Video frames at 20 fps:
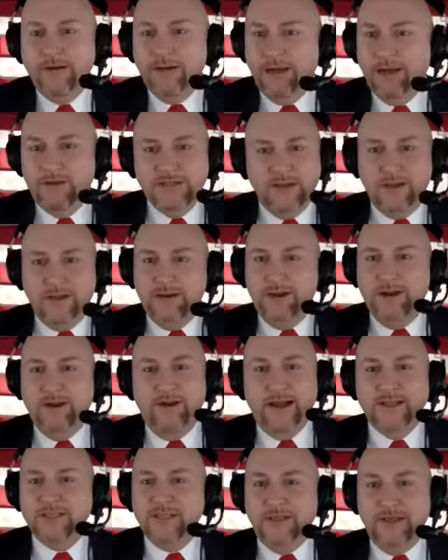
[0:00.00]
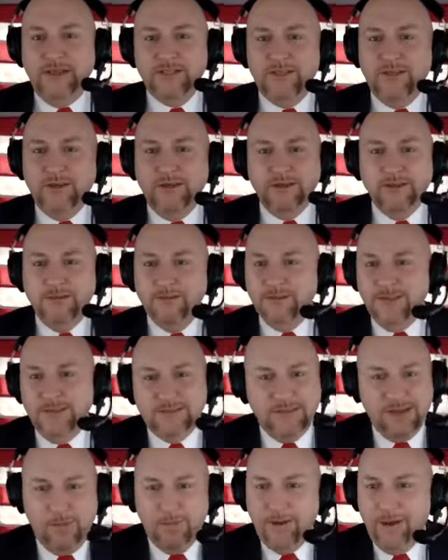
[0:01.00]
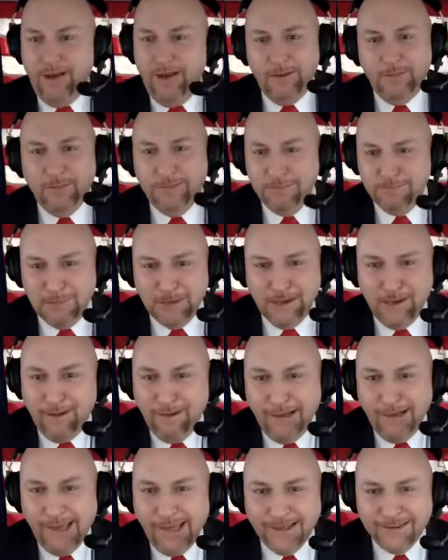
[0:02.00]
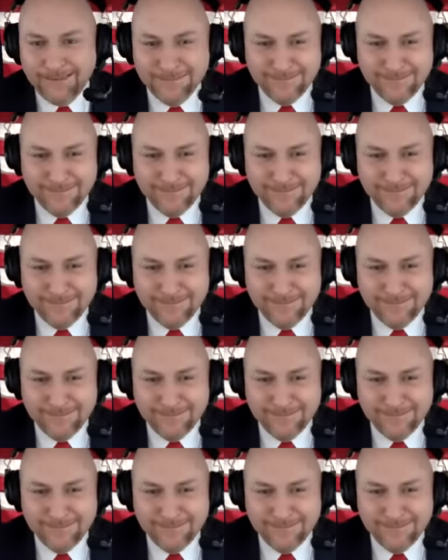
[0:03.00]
I was going to congratulate you. It's coming up, but go ahead.